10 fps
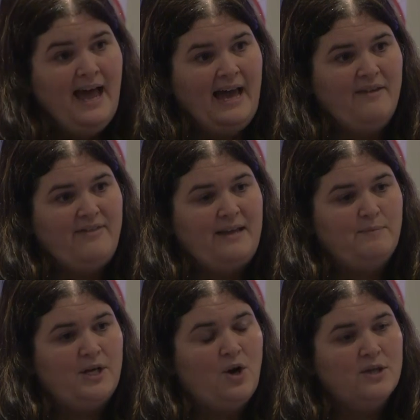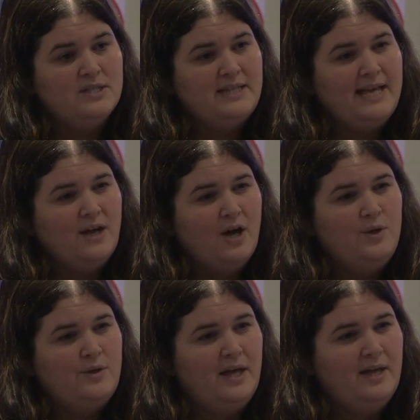And I think because they
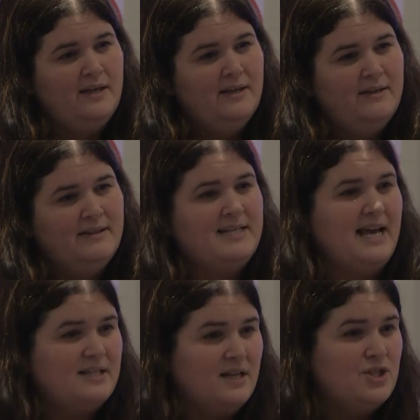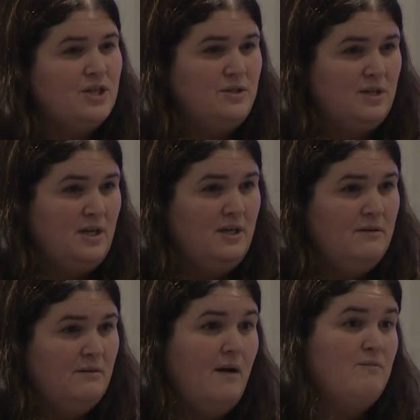know that the days I
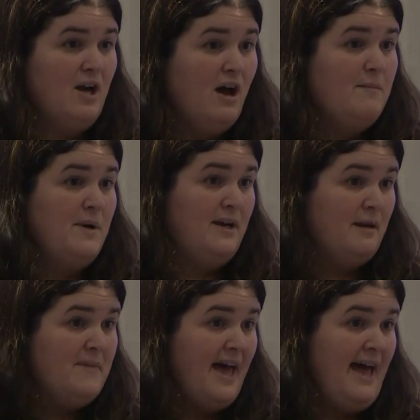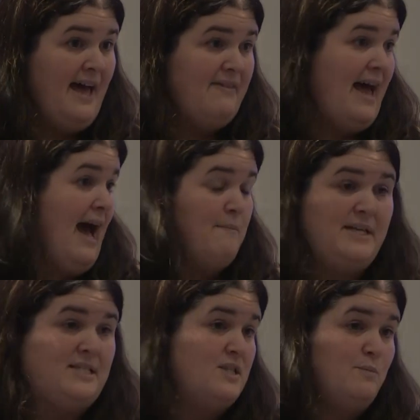do, I'm reliable and I'm there, they're
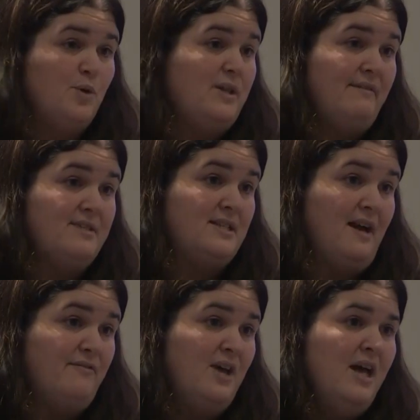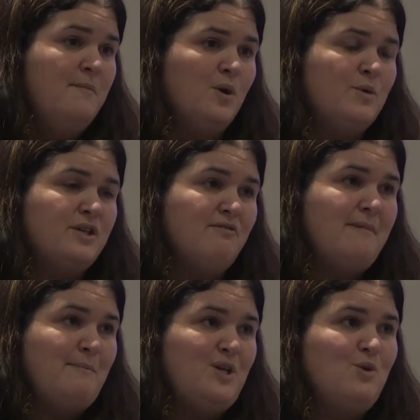happy to support the other stuff. But also
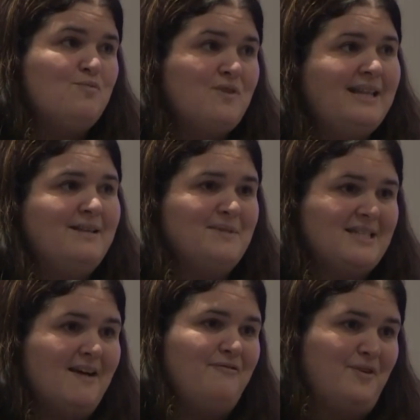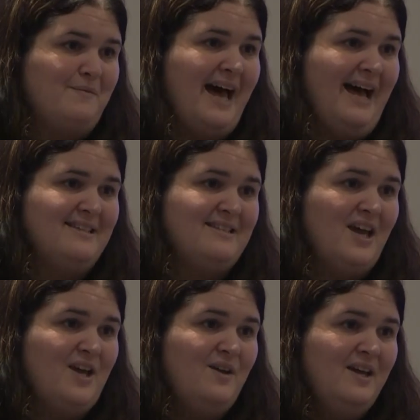remember, you bring them stuff from that.
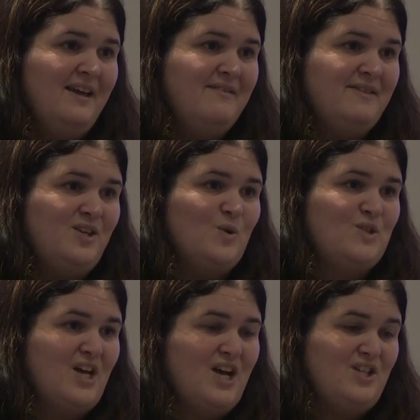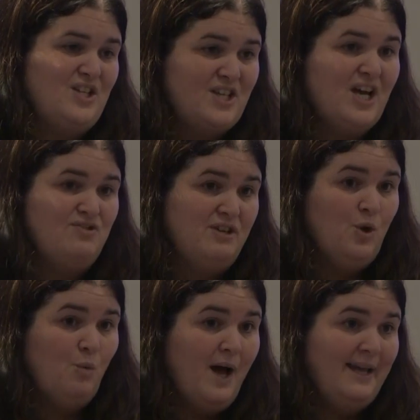So the surgery
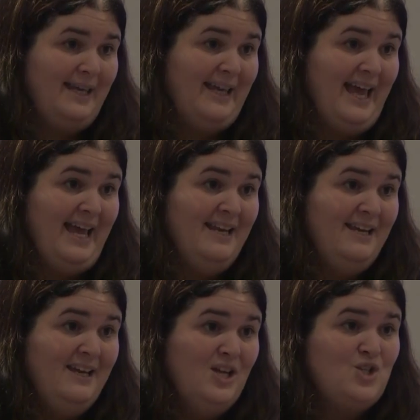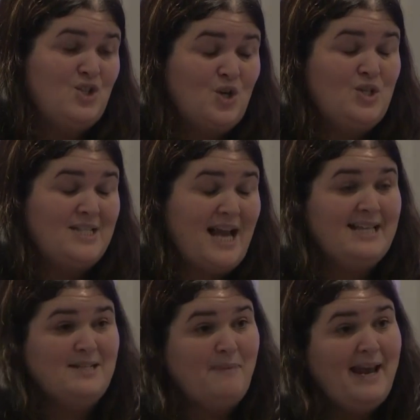you're working in should
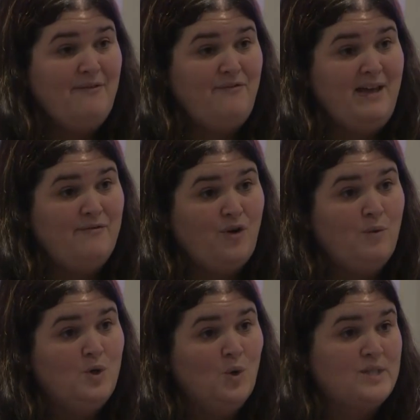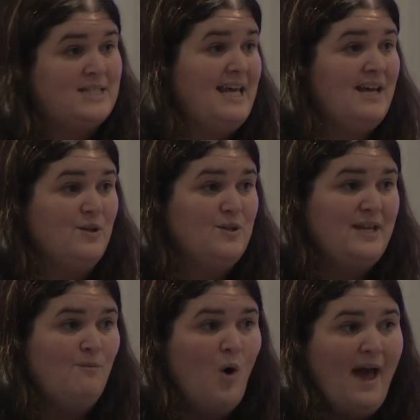stand to benefit from your skills
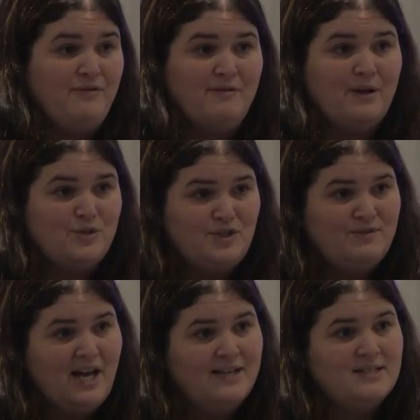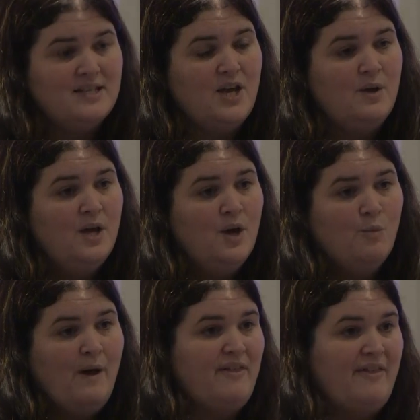in whatever else you've done. So
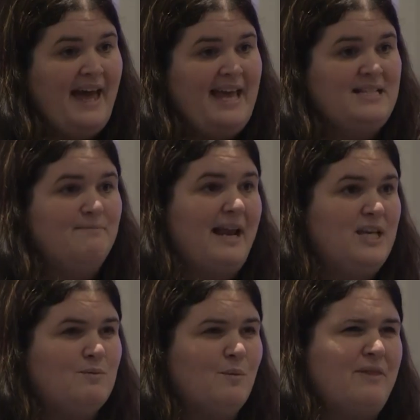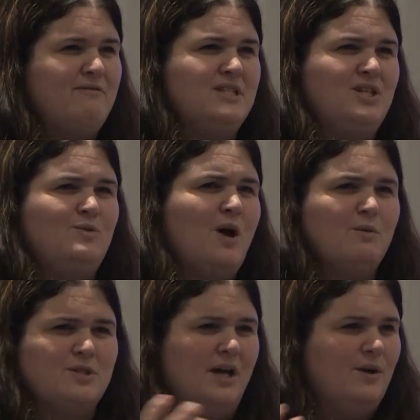whether that is management, whether it's you know
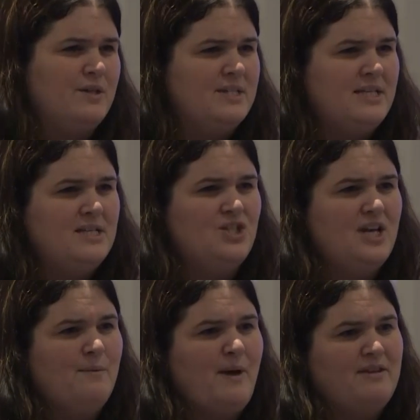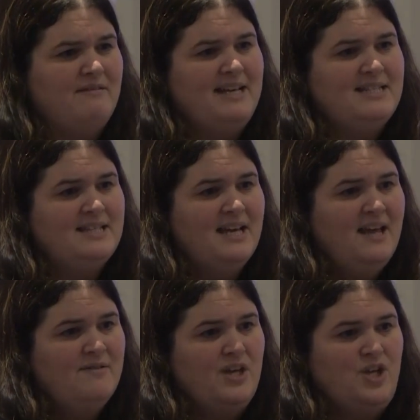what's going on at the CCG, whether it's
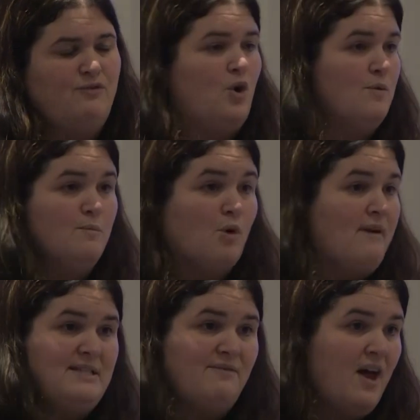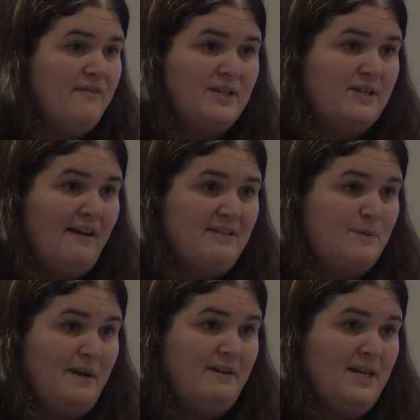that you've got more end-of-life care
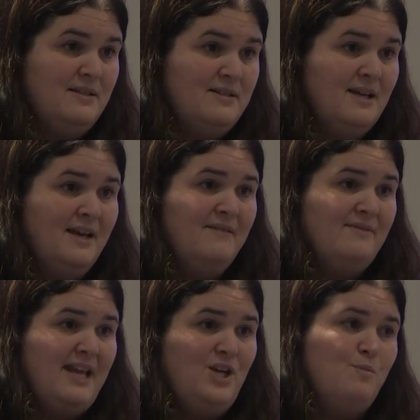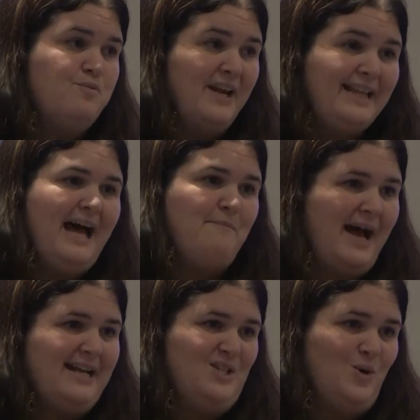experience, then you bring that
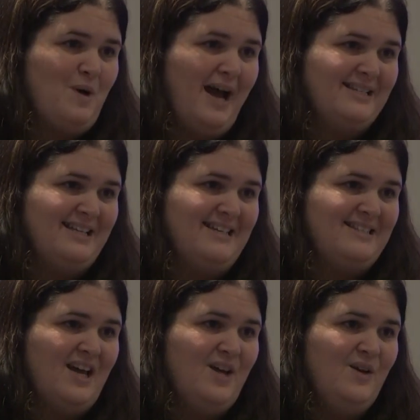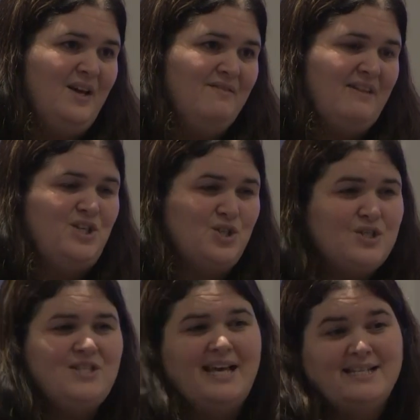back to your practice. So they
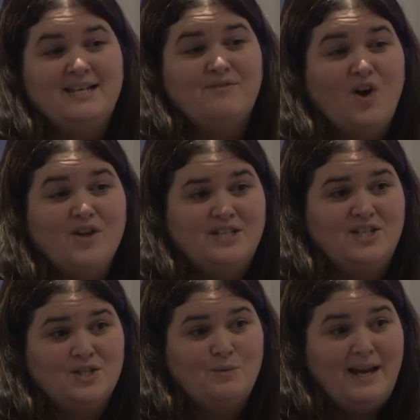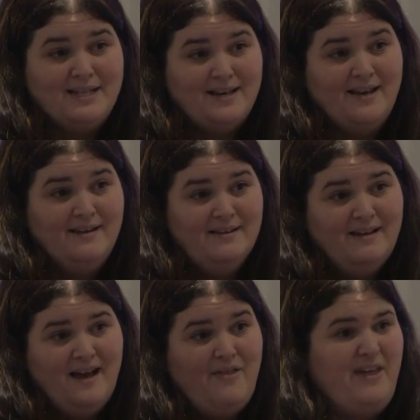should see it as an advantage as well as a
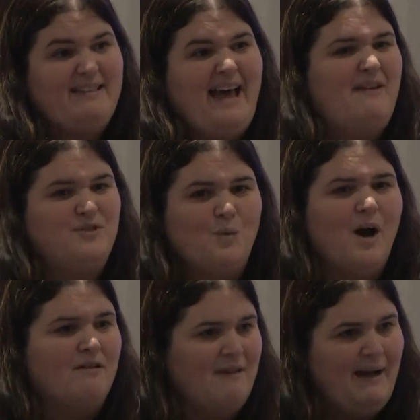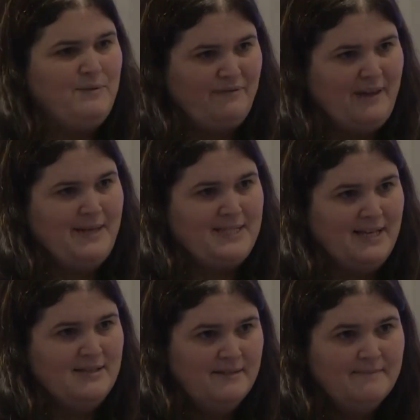thing they have to work around, if that makes
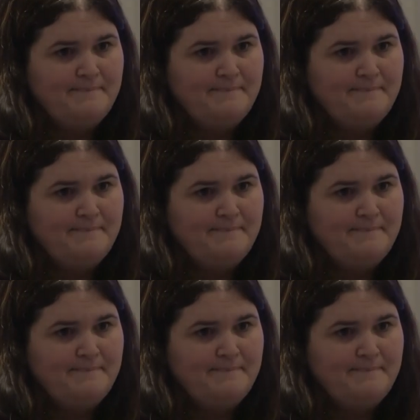sense.